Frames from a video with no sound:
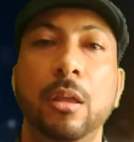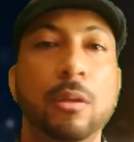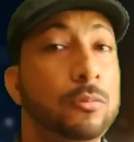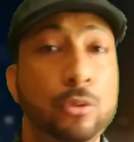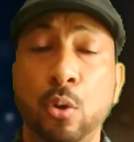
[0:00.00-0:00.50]

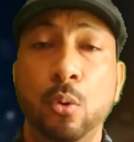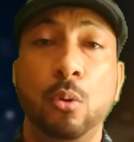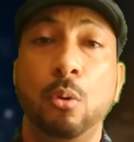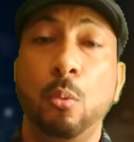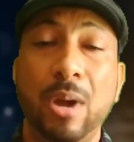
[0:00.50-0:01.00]
No.
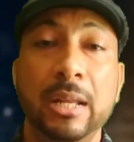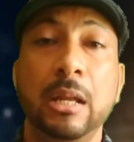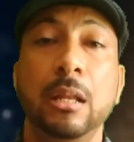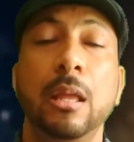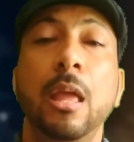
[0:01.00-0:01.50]
Why
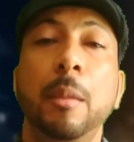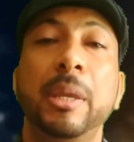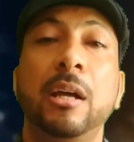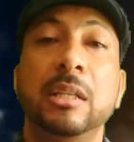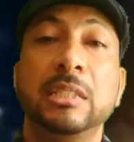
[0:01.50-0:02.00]
not?
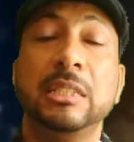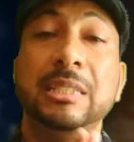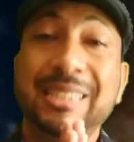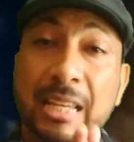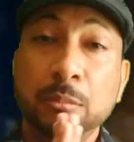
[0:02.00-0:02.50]
Because the
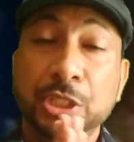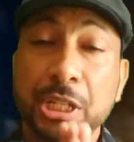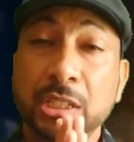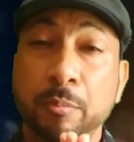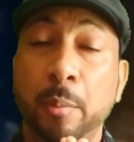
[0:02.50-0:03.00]
same change
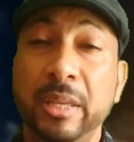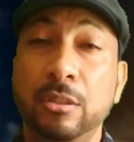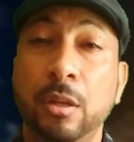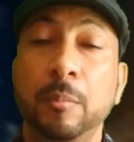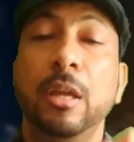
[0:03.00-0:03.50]
of
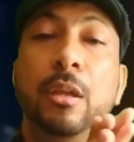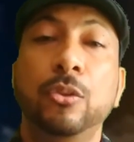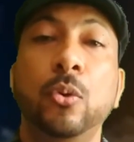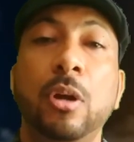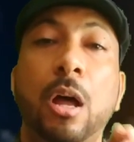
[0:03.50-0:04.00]
momentum
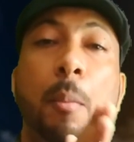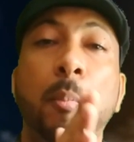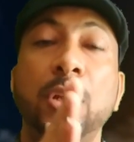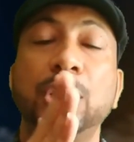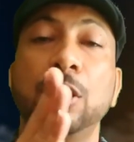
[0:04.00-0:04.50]
took a
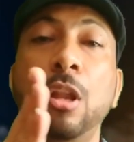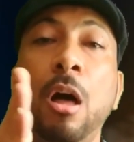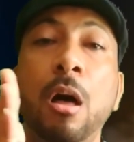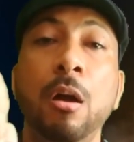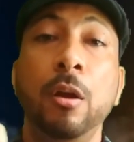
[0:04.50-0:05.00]
much
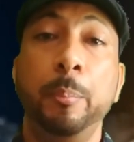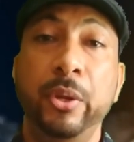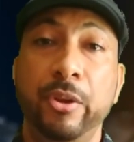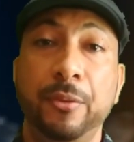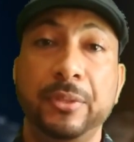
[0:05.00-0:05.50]
longer
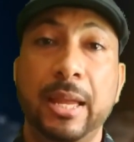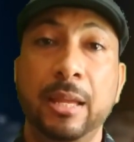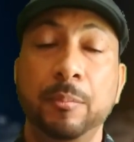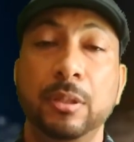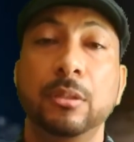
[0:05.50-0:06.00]
period of
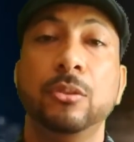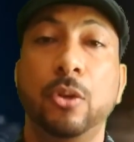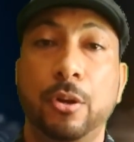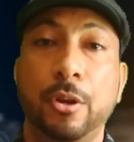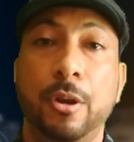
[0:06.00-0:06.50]
time to
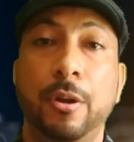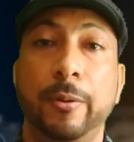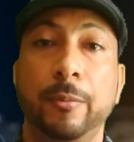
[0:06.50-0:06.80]
occur.